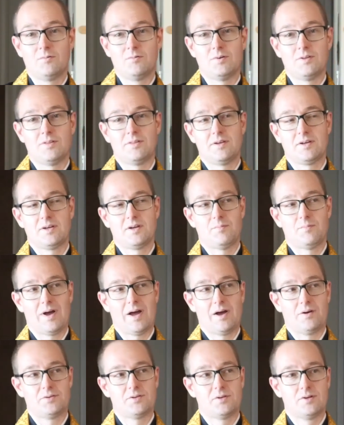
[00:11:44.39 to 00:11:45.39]
we think
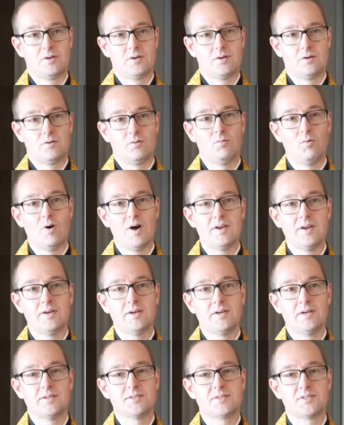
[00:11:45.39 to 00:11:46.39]
about, what
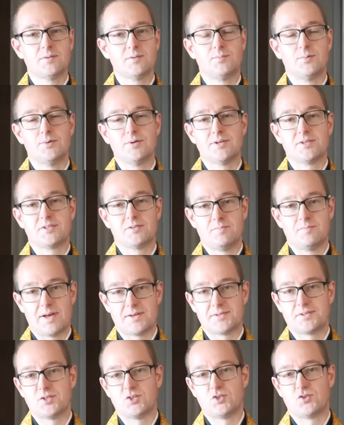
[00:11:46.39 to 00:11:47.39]
is the Buddha's
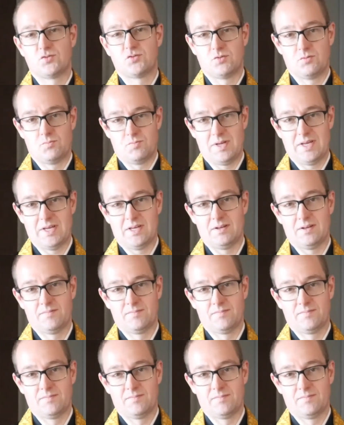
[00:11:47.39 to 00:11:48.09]
message for me?